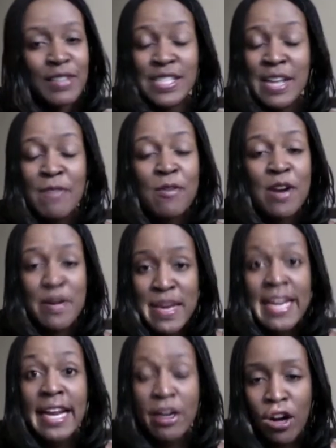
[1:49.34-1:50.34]
They weren't
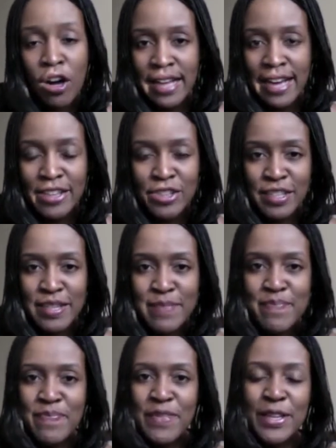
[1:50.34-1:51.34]
mean at all, actually.
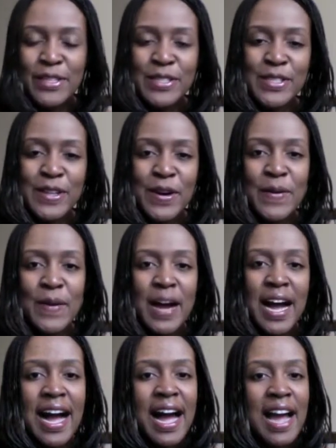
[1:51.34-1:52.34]
So
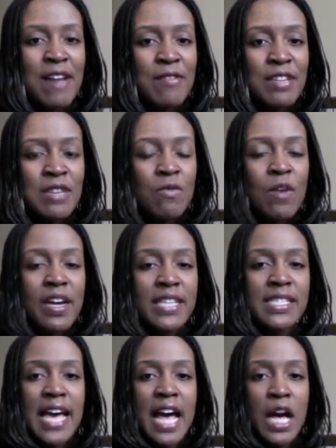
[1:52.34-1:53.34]
I really wanted
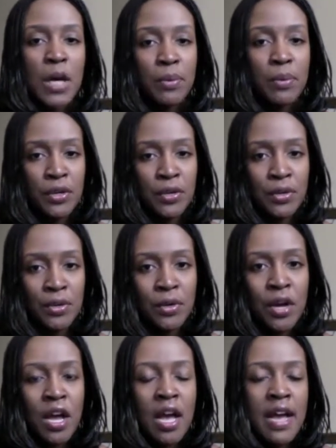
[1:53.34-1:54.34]
to help you
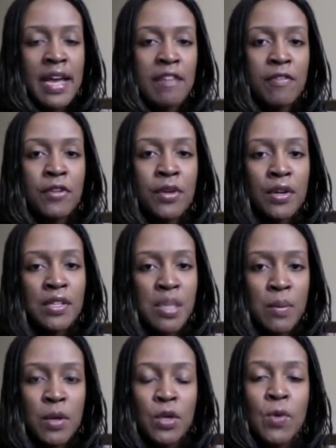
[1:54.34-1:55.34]
if you're
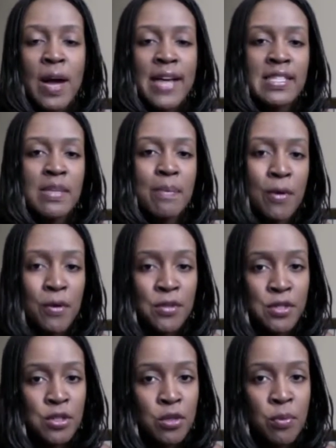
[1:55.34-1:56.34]
someone who has a
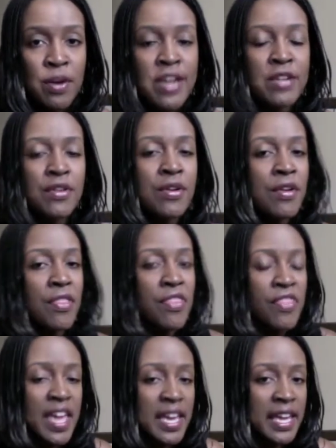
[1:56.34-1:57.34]
personal brand or you're
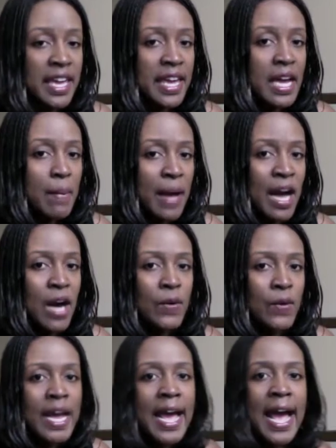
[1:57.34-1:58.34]
thinking about
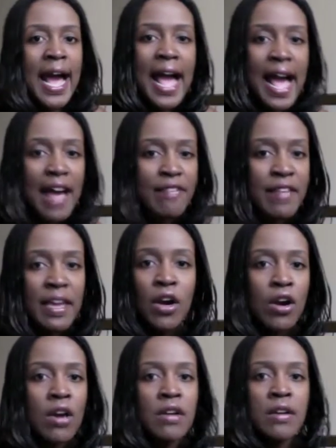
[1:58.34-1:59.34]
having
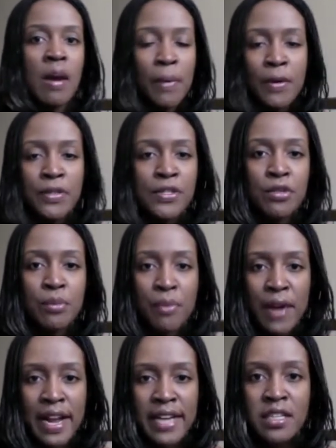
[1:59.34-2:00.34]
a personal
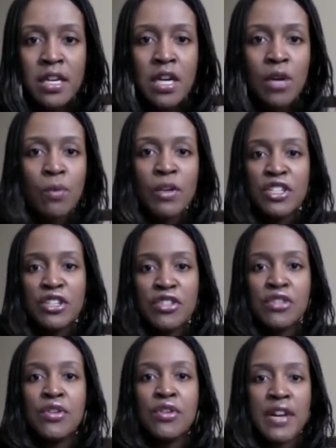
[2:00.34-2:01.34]
brand, which is
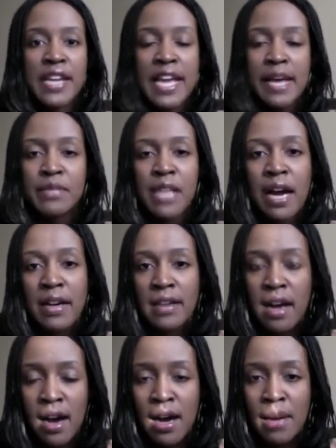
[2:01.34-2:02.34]

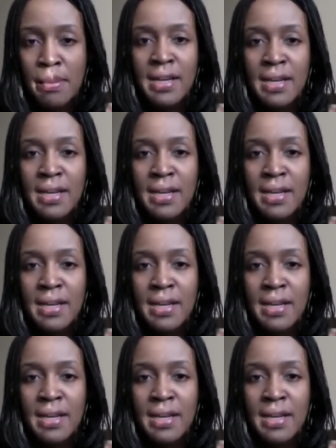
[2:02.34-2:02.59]
yourname.com.